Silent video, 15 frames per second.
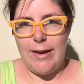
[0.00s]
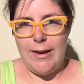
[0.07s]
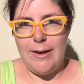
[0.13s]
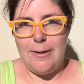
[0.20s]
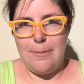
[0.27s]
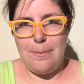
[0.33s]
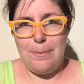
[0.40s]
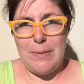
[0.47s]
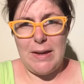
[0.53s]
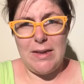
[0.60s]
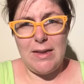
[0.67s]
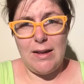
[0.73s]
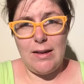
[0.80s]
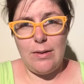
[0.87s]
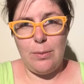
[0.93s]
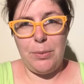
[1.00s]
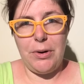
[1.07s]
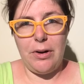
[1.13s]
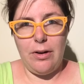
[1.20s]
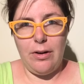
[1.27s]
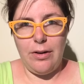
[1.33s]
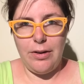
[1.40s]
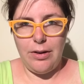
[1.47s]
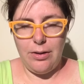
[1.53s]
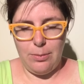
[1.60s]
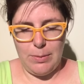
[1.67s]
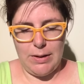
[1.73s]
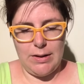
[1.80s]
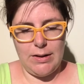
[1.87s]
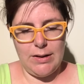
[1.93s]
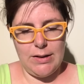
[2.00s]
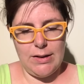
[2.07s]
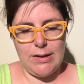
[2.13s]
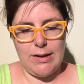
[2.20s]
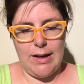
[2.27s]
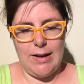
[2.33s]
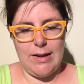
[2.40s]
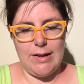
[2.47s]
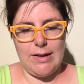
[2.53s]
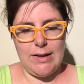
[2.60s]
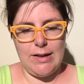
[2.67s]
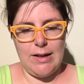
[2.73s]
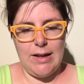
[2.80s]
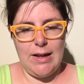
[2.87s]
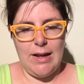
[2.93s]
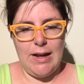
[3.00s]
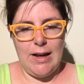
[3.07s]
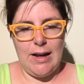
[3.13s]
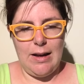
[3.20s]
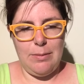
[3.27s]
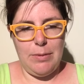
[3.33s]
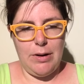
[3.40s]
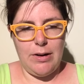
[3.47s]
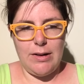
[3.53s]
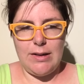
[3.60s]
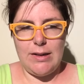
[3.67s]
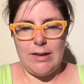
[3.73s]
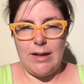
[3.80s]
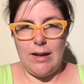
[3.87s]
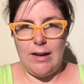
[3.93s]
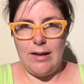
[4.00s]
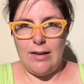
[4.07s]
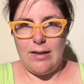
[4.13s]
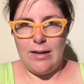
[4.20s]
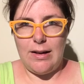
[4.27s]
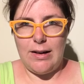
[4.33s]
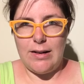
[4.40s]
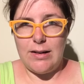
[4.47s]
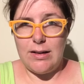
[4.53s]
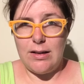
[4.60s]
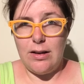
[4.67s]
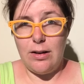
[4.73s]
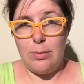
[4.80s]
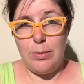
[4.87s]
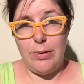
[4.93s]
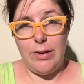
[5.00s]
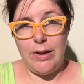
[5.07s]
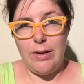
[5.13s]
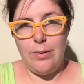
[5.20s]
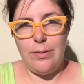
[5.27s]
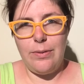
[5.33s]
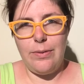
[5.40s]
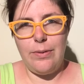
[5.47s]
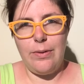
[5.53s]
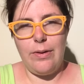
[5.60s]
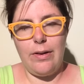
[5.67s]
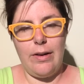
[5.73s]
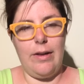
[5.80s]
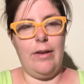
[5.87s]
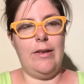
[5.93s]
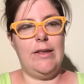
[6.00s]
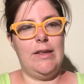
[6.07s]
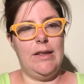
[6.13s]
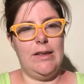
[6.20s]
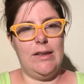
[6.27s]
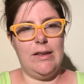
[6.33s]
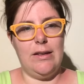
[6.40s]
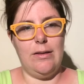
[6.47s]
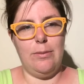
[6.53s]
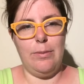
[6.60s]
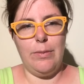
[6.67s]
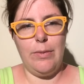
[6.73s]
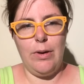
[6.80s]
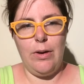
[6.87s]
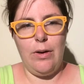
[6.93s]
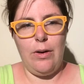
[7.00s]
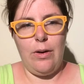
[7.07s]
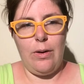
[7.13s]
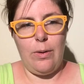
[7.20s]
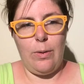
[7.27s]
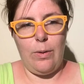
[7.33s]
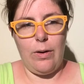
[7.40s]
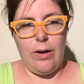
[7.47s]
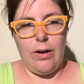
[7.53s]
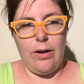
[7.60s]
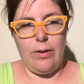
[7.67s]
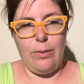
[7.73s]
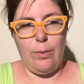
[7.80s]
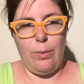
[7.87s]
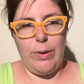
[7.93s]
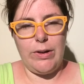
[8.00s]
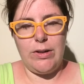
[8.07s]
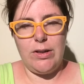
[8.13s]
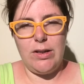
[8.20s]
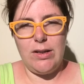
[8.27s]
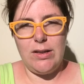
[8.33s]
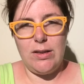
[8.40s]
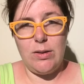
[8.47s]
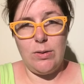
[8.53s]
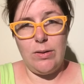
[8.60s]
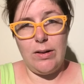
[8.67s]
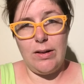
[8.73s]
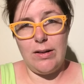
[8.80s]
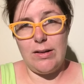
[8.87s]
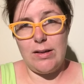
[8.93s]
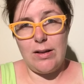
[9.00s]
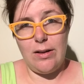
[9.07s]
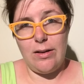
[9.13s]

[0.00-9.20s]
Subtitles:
I think we're all humans, and I'm not saying that her belief system or what she's doing is